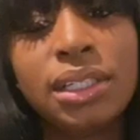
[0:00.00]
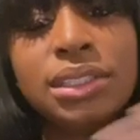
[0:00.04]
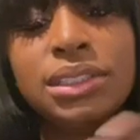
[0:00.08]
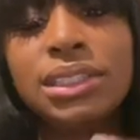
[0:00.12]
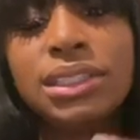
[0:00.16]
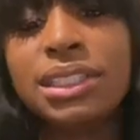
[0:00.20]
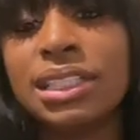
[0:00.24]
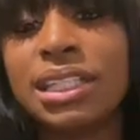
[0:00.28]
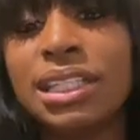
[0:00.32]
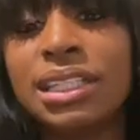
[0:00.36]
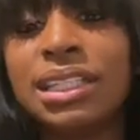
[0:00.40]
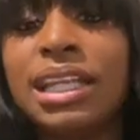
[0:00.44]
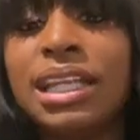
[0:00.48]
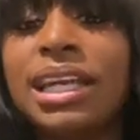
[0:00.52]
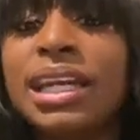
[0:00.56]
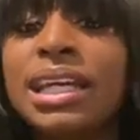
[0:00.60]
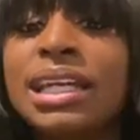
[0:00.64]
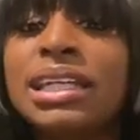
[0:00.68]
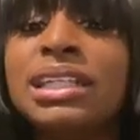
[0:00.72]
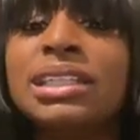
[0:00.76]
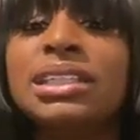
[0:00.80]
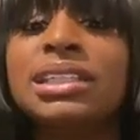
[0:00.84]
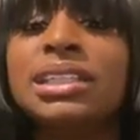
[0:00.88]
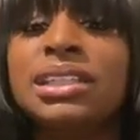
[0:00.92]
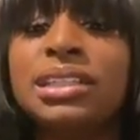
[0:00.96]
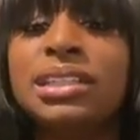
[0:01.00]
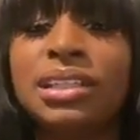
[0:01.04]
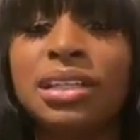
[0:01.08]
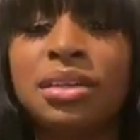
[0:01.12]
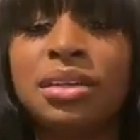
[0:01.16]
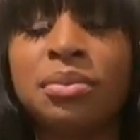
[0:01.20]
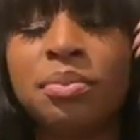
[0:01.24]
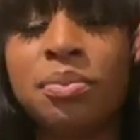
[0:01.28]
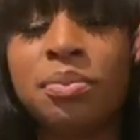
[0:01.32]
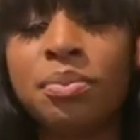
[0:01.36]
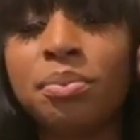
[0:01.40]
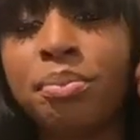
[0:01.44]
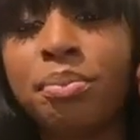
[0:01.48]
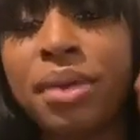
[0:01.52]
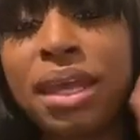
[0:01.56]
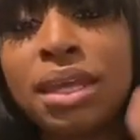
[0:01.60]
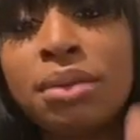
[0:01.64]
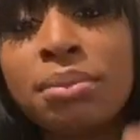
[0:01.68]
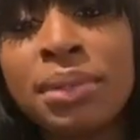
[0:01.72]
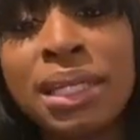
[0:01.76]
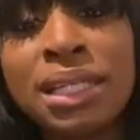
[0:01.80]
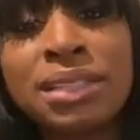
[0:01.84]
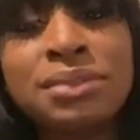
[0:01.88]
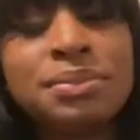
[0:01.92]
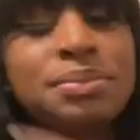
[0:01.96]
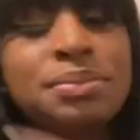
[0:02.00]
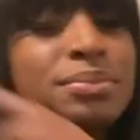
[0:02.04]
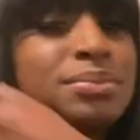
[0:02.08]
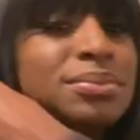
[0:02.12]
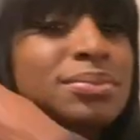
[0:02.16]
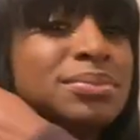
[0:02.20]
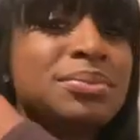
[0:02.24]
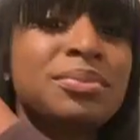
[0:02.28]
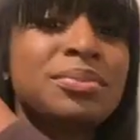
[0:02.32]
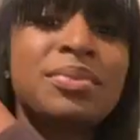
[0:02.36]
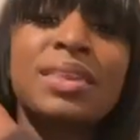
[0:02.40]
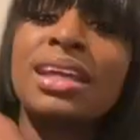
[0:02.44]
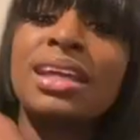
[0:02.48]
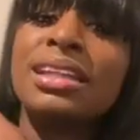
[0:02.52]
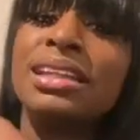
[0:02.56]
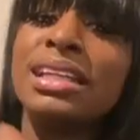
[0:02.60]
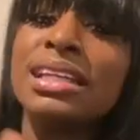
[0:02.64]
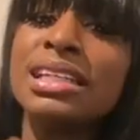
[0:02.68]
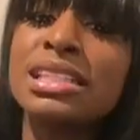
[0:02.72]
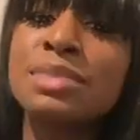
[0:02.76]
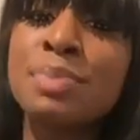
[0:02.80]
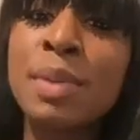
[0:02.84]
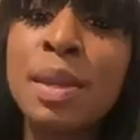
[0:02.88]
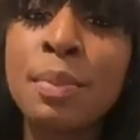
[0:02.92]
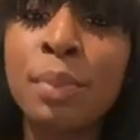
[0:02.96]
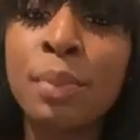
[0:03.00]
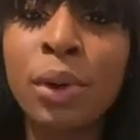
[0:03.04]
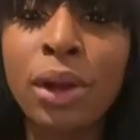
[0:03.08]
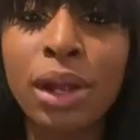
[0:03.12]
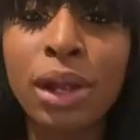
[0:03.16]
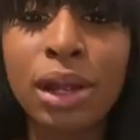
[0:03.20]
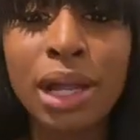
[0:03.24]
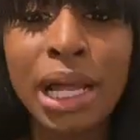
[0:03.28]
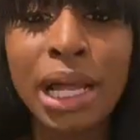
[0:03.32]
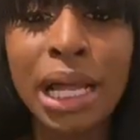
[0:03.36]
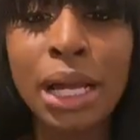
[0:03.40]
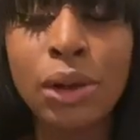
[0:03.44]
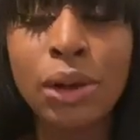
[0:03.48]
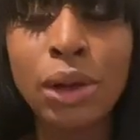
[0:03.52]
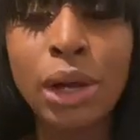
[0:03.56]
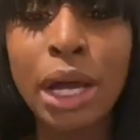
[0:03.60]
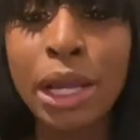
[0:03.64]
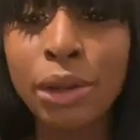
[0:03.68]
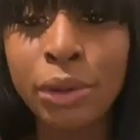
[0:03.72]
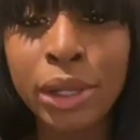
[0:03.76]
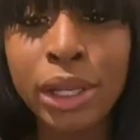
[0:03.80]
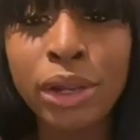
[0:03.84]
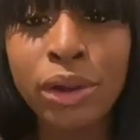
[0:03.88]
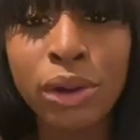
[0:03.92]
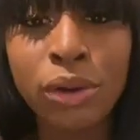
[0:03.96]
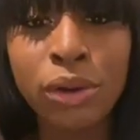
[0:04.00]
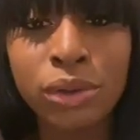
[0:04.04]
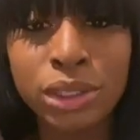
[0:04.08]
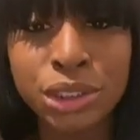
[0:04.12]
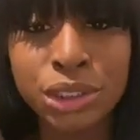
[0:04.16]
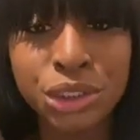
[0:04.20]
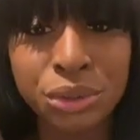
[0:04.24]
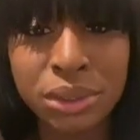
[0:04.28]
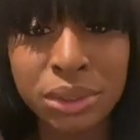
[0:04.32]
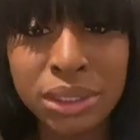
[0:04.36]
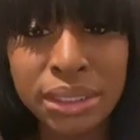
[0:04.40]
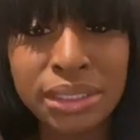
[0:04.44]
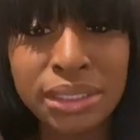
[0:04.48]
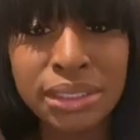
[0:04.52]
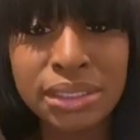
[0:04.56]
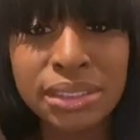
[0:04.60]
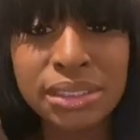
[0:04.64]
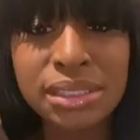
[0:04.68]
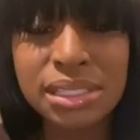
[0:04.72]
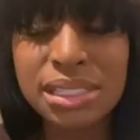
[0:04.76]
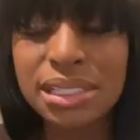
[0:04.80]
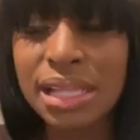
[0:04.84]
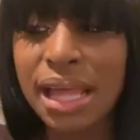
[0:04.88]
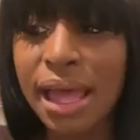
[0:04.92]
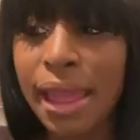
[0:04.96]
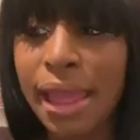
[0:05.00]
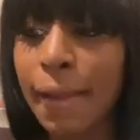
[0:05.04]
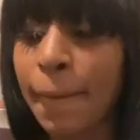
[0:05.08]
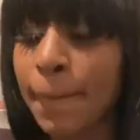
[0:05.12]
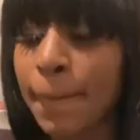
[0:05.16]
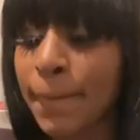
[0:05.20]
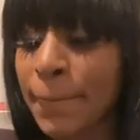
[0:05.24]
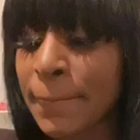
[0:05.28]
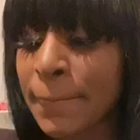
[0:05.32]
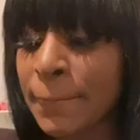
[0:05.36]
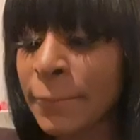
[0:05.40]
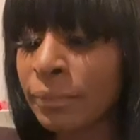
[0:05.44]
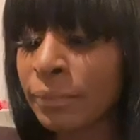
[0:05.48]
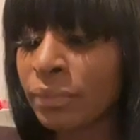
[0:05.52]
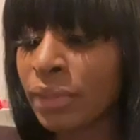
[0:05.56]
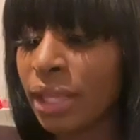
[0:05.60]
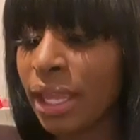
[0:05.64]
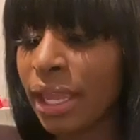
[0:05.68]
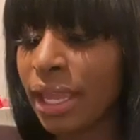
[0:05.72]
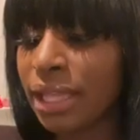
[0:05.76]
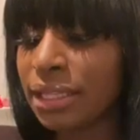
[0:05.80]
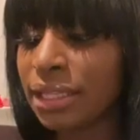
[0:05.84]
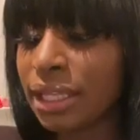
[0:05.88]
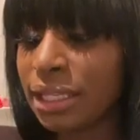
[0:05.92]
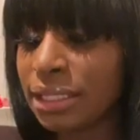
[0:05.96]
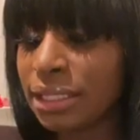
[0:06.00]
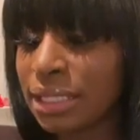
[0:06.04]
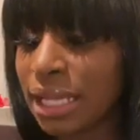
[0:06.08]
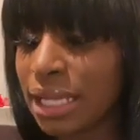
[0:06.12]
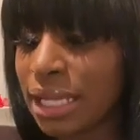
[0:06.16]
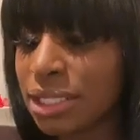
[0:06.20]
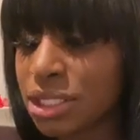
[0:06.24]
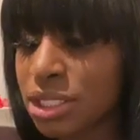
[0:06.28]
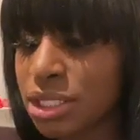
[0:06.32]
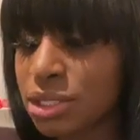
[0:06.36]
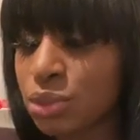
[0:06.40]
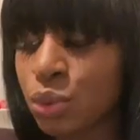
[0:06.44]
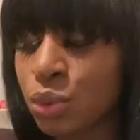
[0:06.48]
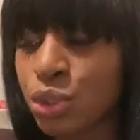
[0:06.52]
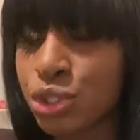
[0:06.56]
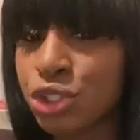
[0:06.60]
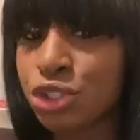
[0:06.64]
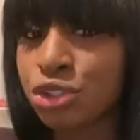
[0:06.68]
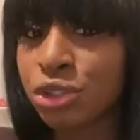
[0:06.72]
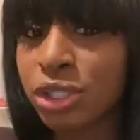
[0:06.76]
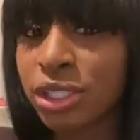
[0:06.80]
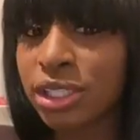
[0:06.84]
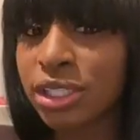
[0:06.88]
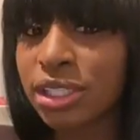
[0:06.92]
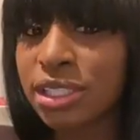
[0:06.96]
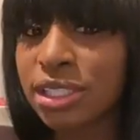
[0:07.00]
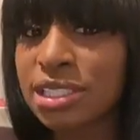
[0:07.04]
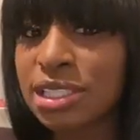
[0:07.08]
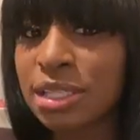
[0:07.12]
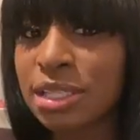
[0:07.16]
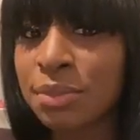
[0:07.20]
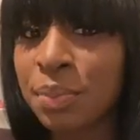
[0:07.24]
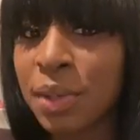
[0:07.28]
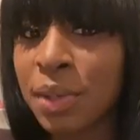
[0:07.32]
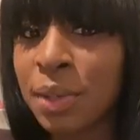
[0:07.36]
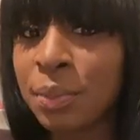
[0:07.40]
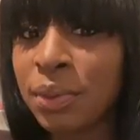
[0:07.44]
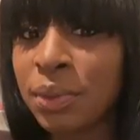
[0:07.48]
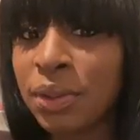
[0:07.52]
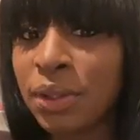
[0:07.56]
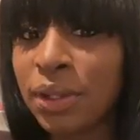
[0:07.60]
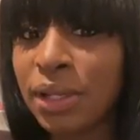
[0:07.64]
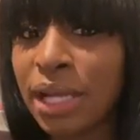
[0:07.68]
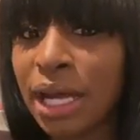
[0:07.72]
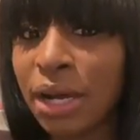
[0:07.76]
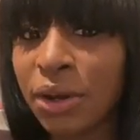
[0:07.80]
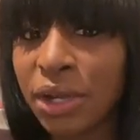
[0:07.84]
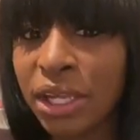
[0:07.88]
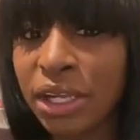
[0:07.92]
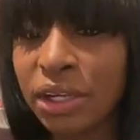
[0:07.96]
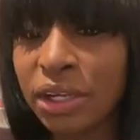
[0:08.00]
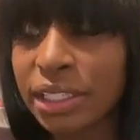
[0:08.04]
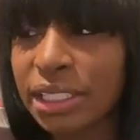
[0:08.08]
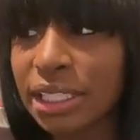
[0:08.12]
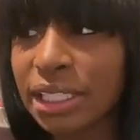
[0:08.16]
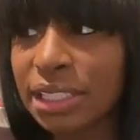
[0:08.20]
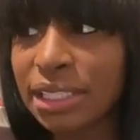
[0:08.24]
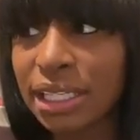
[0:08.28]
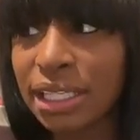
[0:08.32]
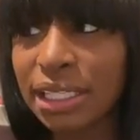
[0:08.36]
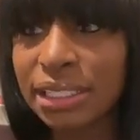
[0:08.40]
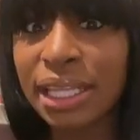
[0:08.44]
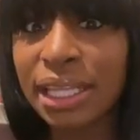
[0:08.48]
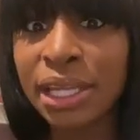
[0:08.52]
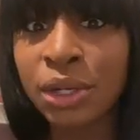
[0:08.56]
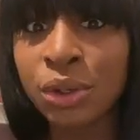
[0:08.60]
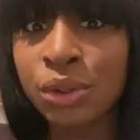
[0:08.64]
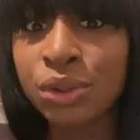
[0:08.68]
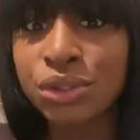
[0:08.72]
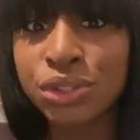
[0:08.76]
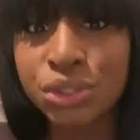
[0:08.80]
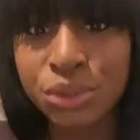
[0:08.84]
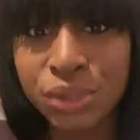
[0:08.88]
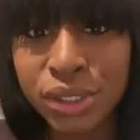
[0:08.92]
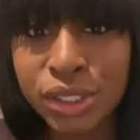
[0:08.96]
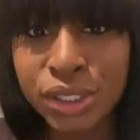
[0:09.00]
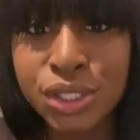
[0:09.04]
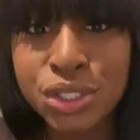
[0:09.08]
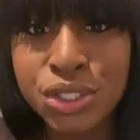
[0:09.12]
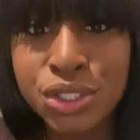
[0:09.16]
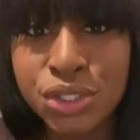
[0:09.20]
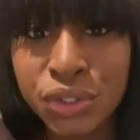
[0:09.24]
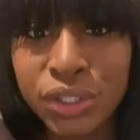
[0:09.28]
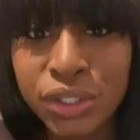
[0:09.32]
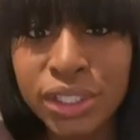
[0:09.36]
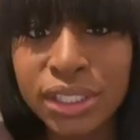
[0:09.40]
In LA, baby, these people are out here on drugs. Like, and they not just on drugs. The people out here in LA, they on drugs.